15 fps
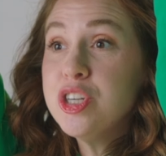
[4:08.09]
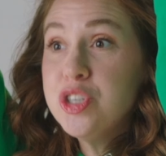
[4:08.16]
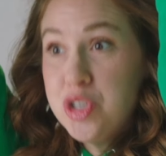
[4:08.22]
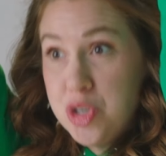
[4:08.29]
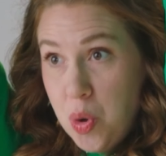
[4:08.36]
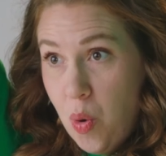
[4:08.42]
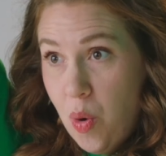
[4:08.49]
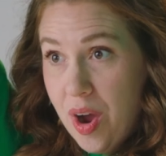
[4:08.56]

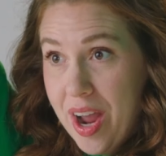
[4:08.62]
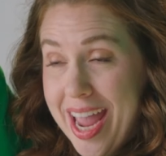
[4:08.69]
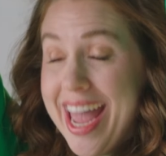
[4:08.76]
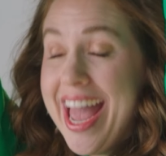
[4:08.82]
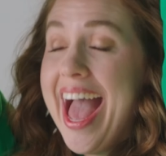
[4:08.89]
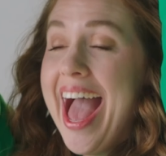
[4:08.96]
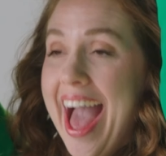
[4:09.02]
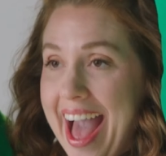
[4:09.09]

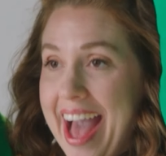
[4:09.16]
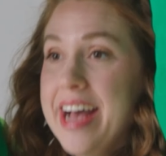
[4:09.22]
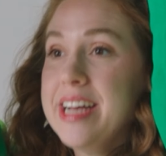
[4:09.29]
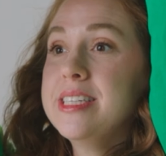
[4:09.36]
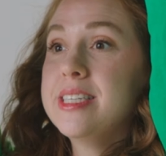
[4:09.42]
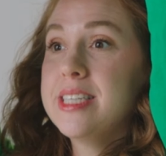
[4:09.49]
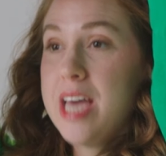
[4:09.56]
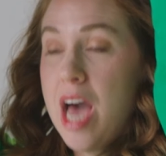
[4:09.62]
joy
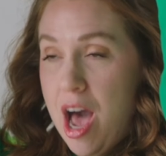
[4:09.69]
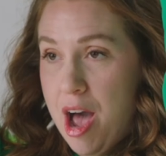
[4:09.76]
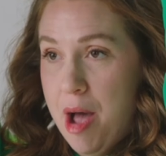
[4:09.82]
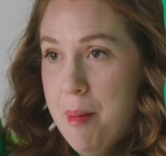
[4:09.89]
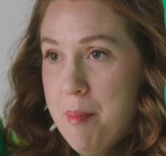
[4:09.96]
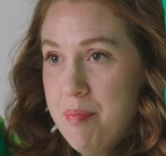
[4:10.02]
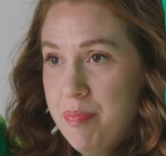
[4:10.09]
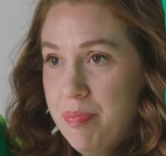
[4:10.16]
has
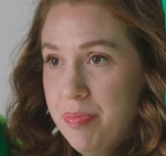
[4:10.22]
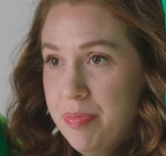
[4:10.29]
come.